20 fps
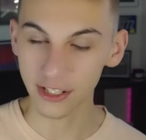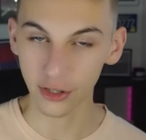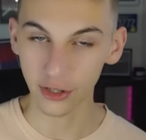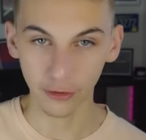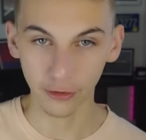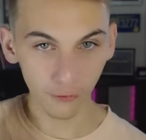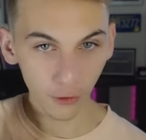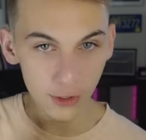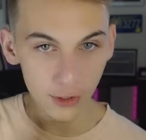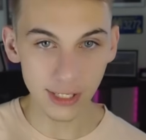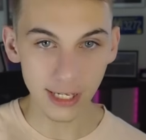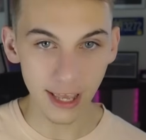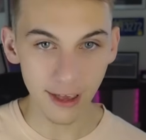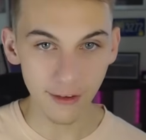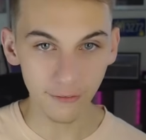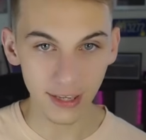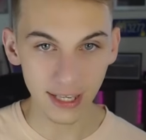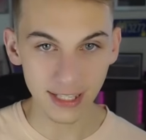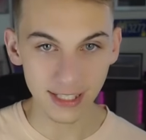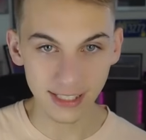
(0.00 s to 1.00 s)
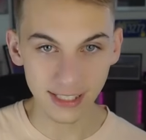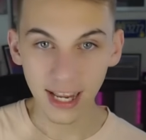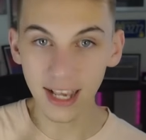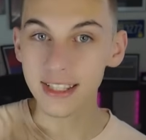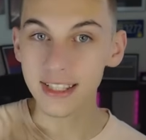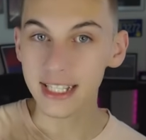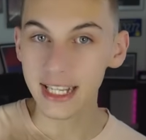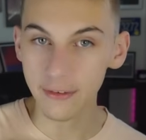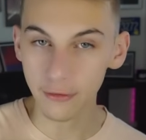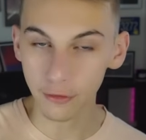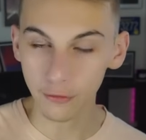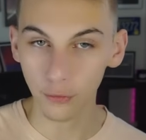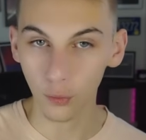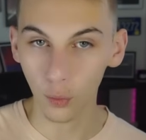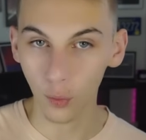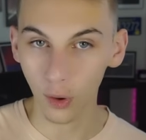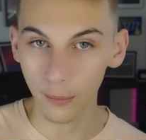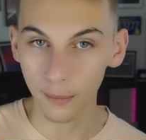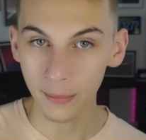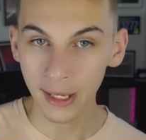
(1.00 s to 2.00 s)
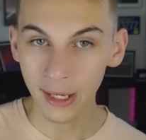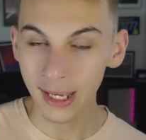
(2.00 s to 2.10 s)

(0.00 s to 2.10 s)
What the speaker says: The first if is, does it even form?